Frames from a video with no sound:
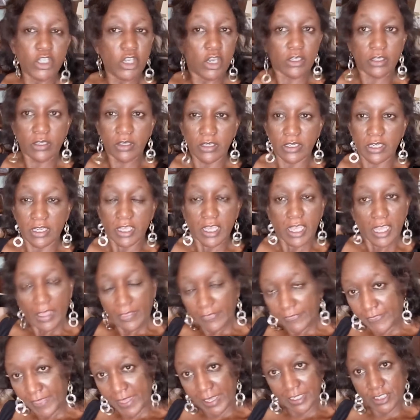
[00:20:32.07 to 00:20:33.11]
You're good.
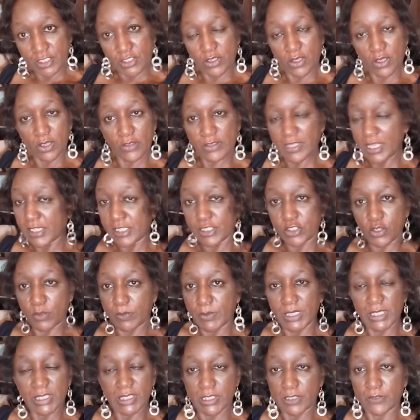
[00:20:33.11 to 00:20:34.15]
That is
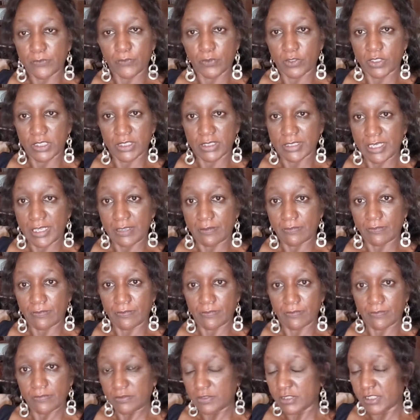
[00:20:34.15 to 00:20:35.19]
your medicine for this
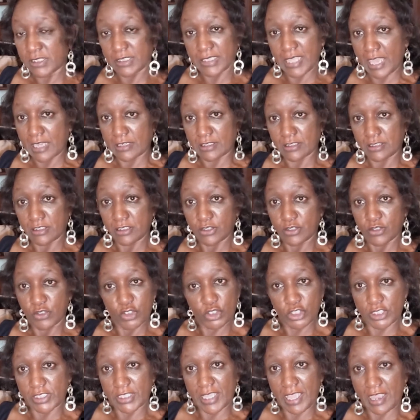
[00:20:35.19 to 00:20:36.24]
life. Just
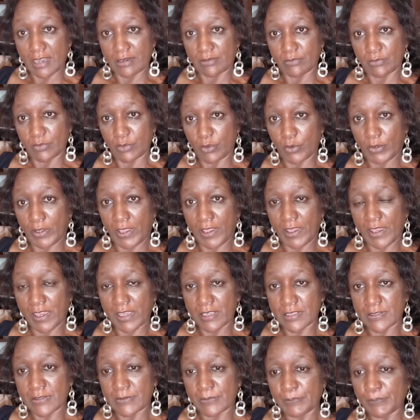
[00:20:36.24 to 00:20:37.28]
that. Okay,
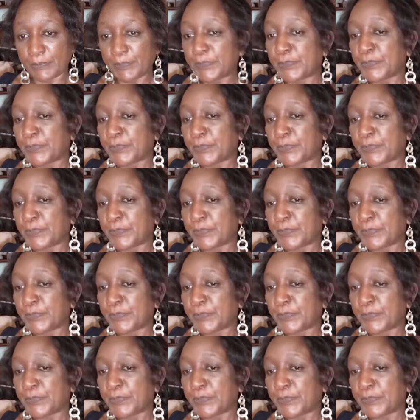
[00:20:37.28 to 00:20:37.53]
guys?